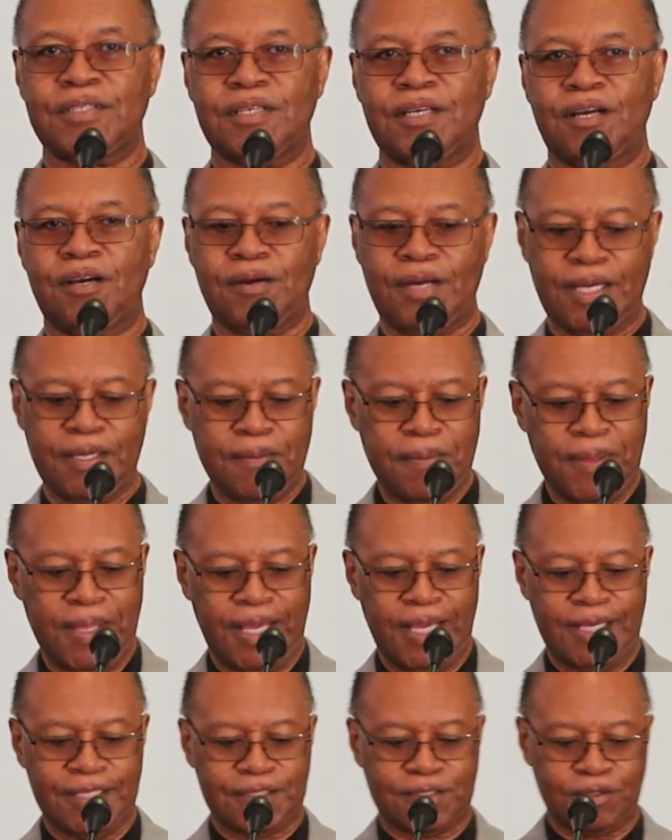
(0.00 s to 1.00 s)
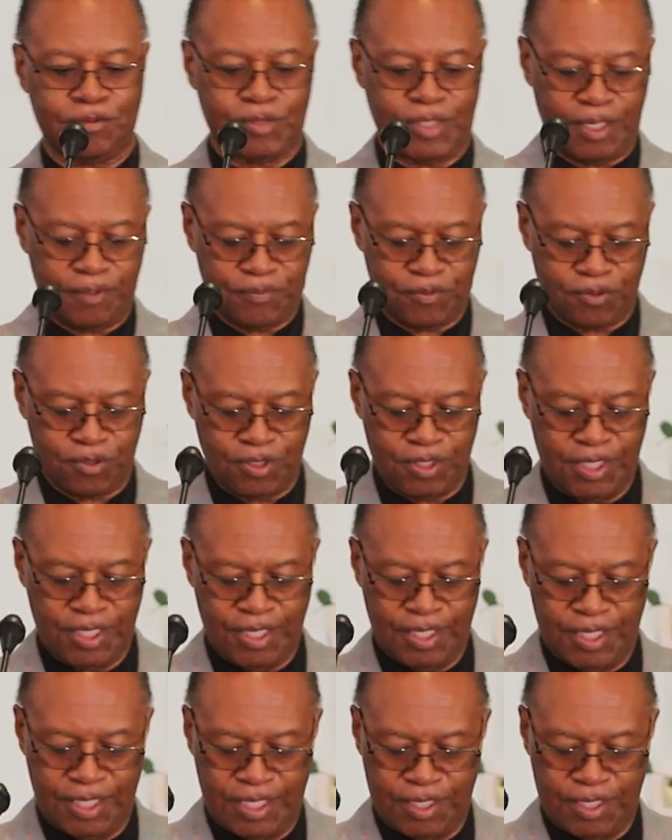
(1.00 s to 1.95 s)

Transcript: All right? And so therefore,